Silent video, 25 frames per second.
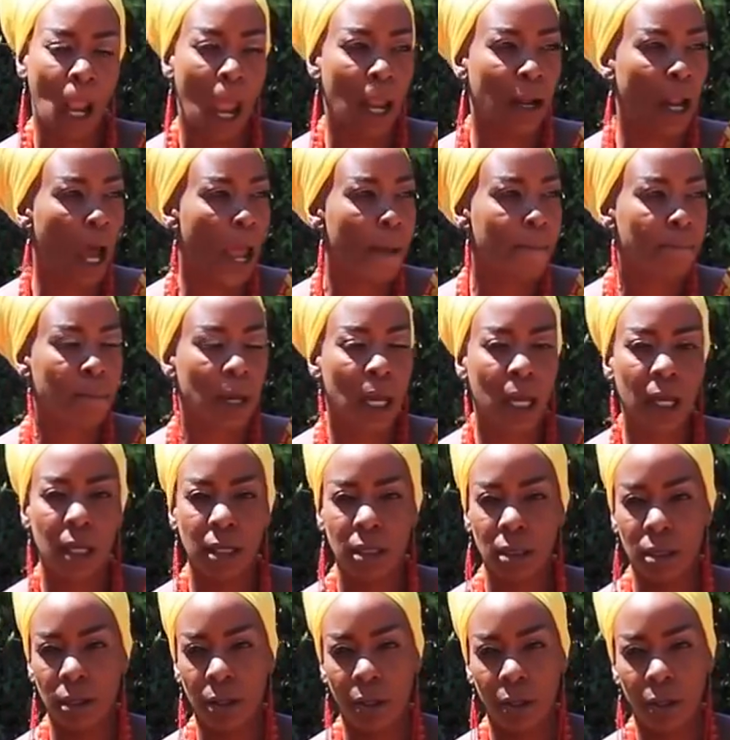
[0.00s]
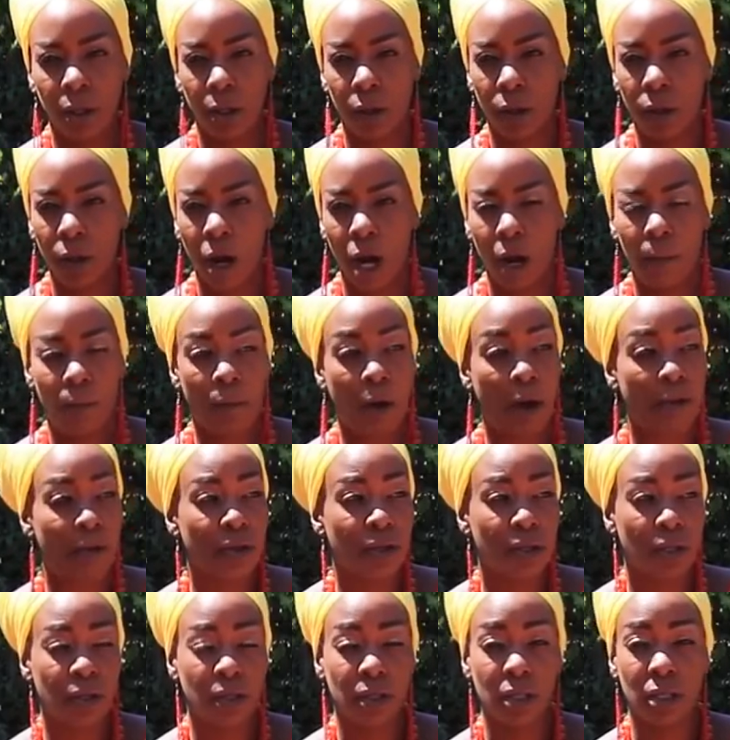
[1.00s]
And I met, our
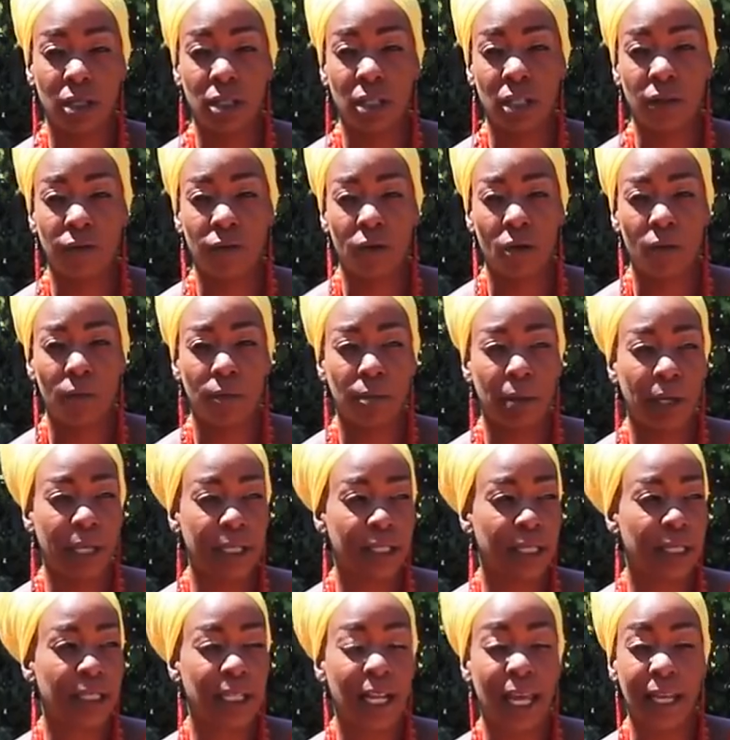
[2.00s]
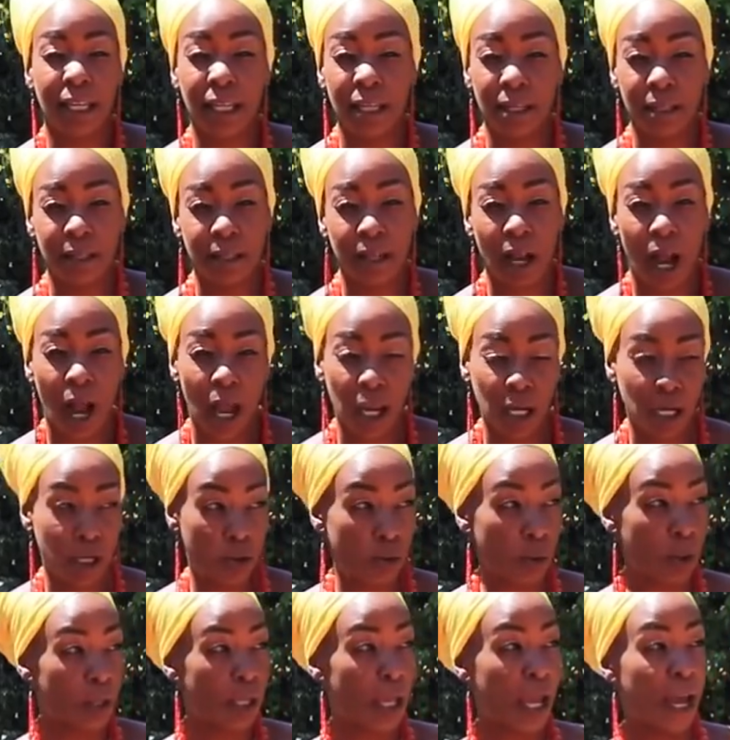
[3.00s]
brothers and sisters from places like Easter
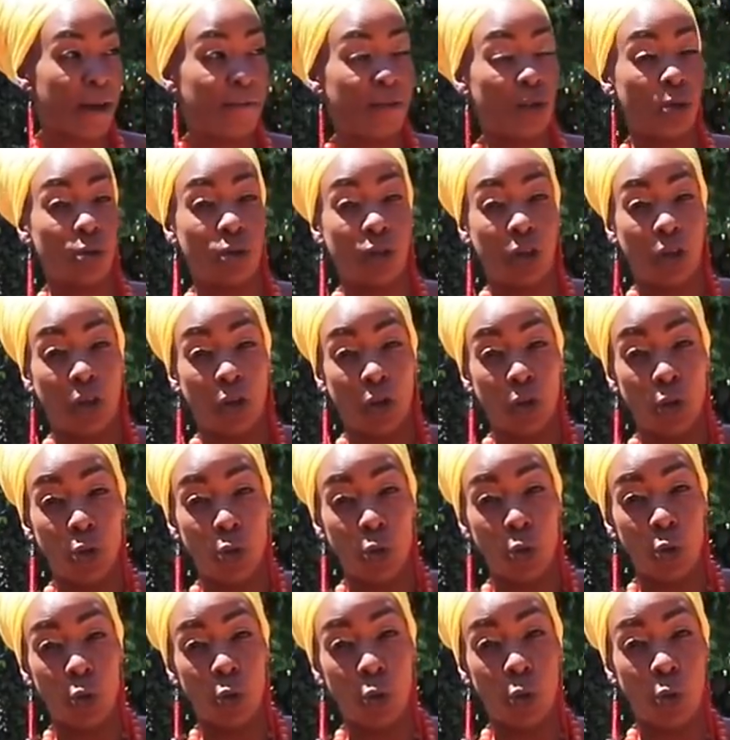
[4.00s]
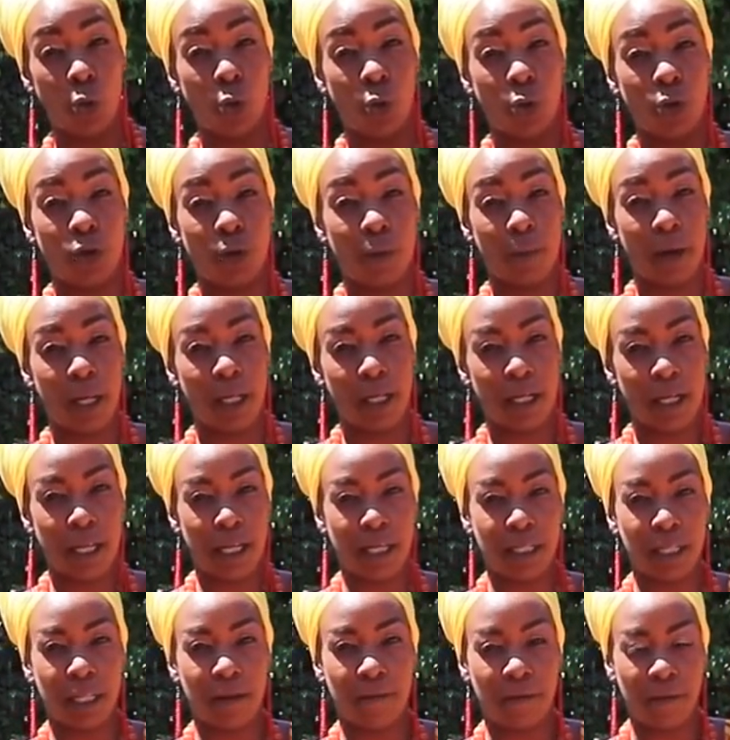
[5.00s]
Island, where they have those huge
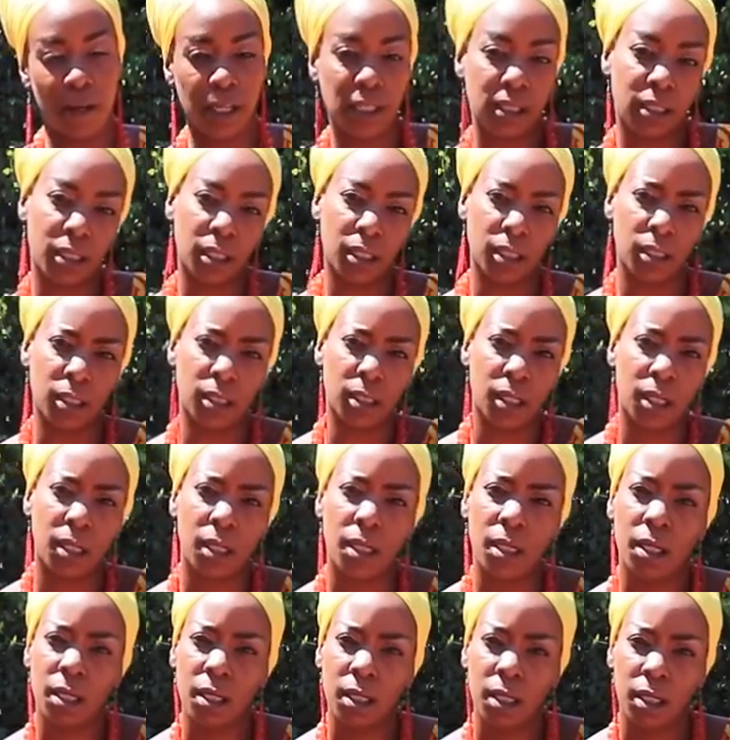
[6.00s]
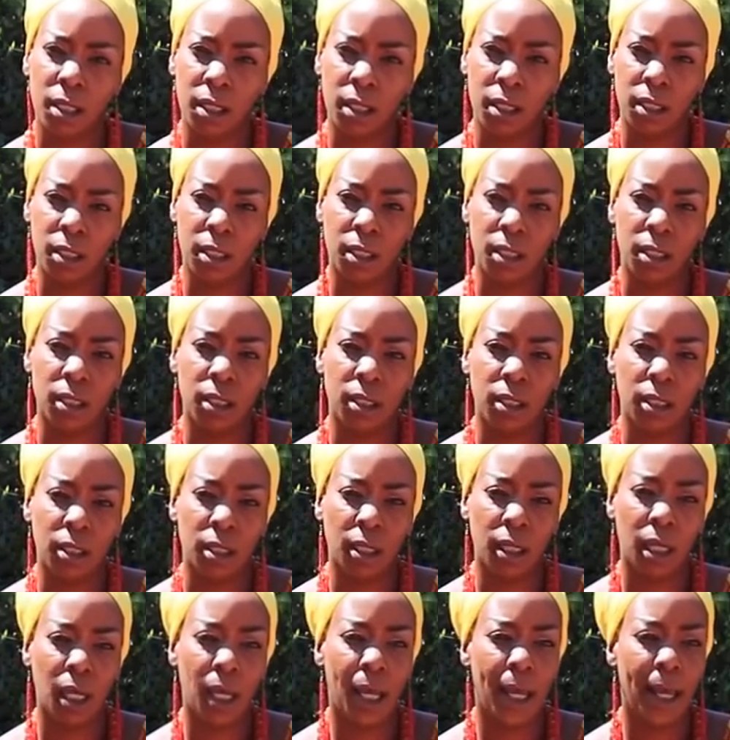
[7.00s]
melanated faces.
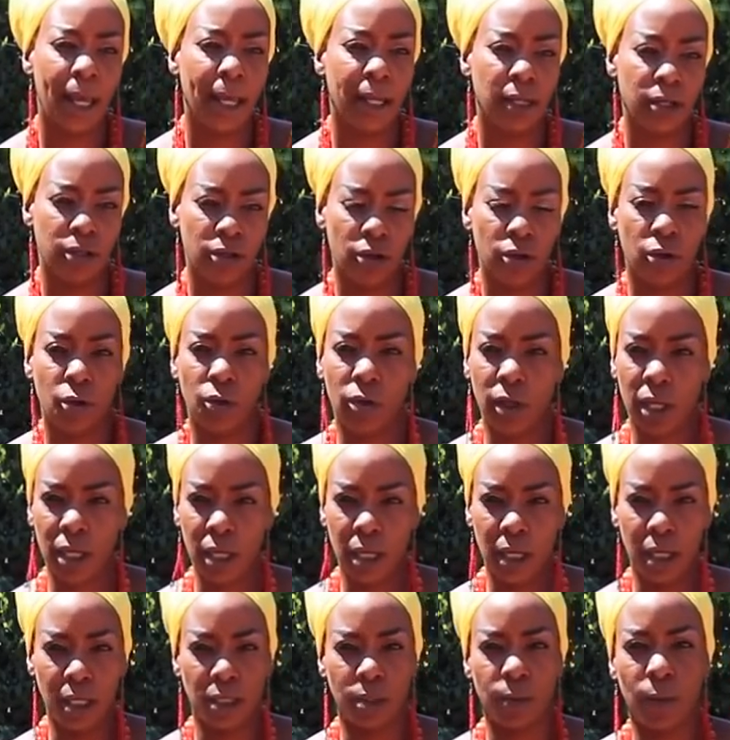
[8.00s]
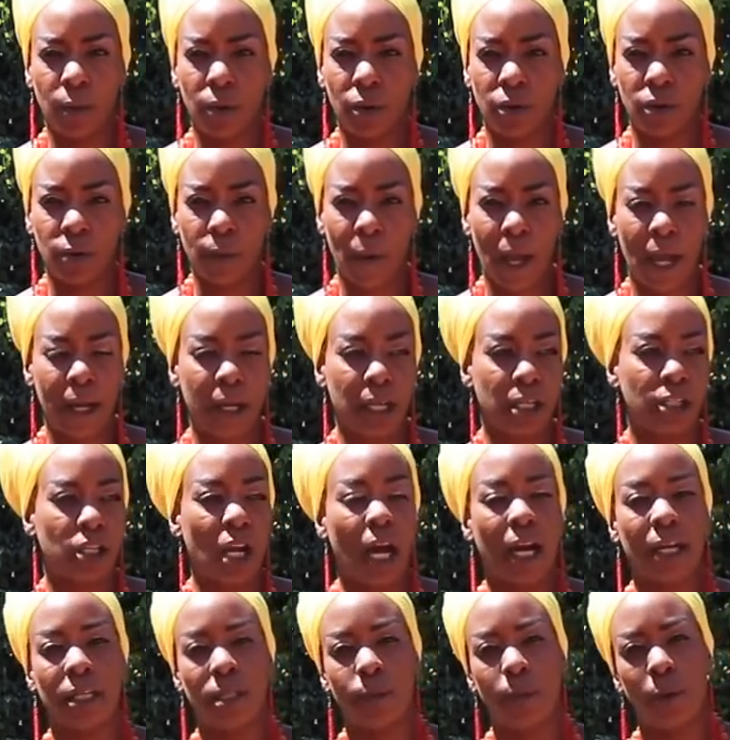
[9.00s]
And, he spoke Spanish,
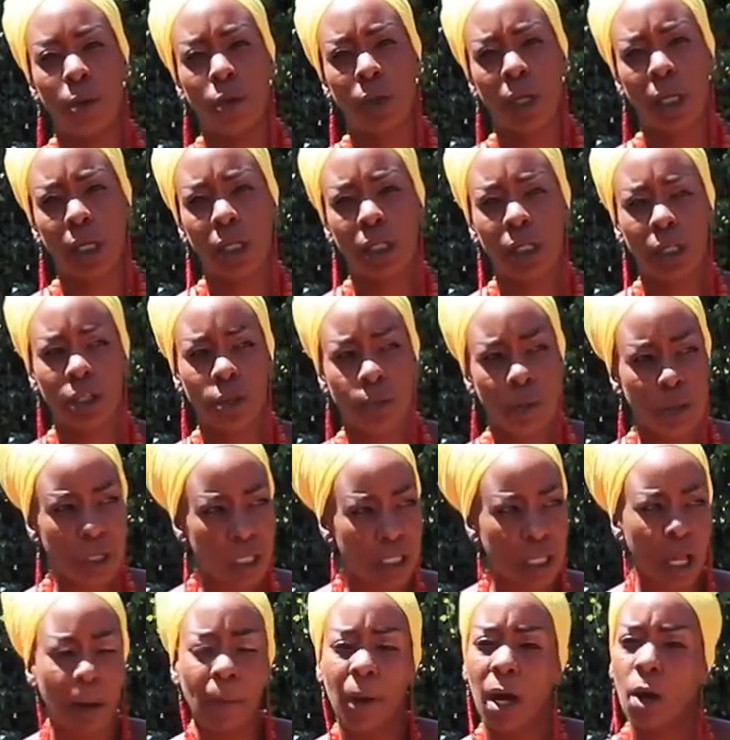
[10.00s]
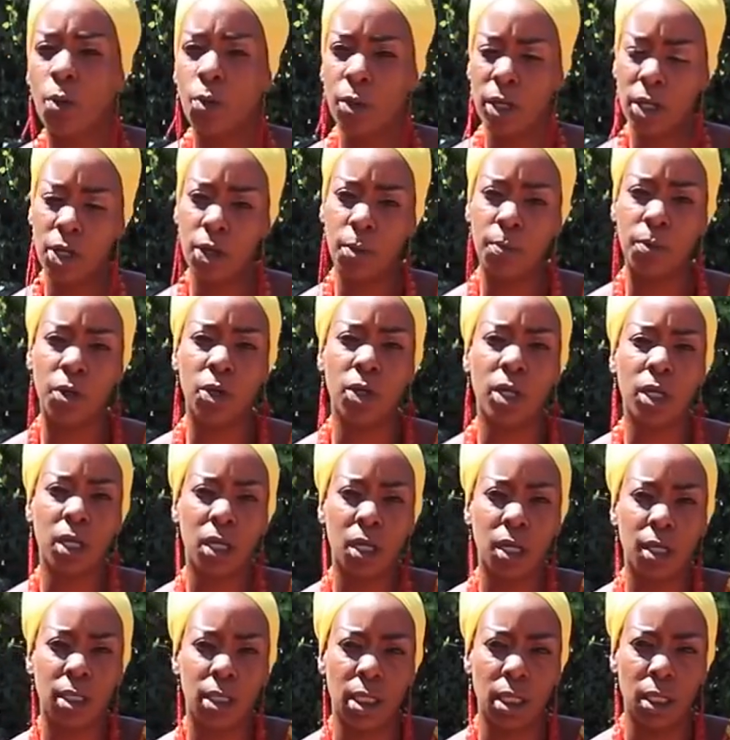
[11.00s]
I spoke English, but somehow we
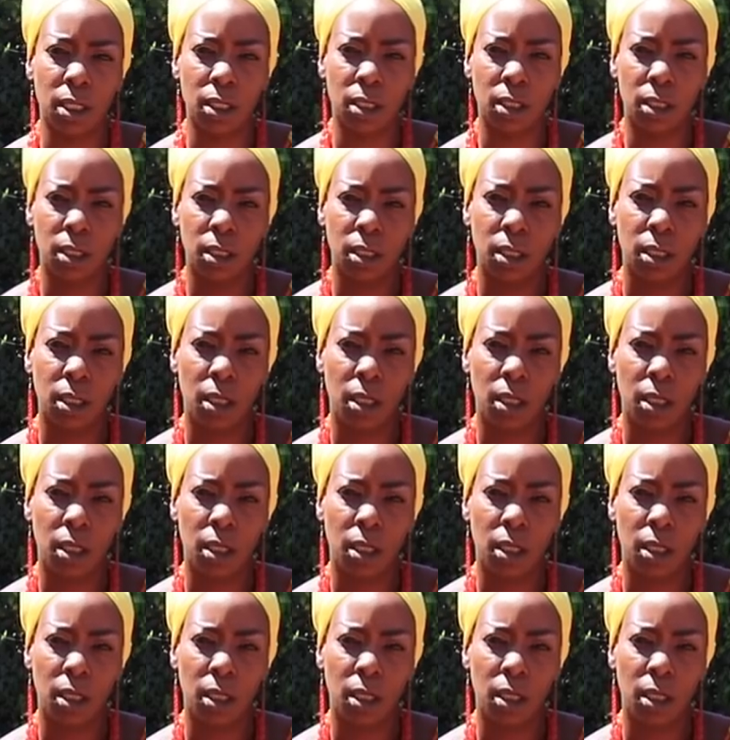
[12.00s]
communicated.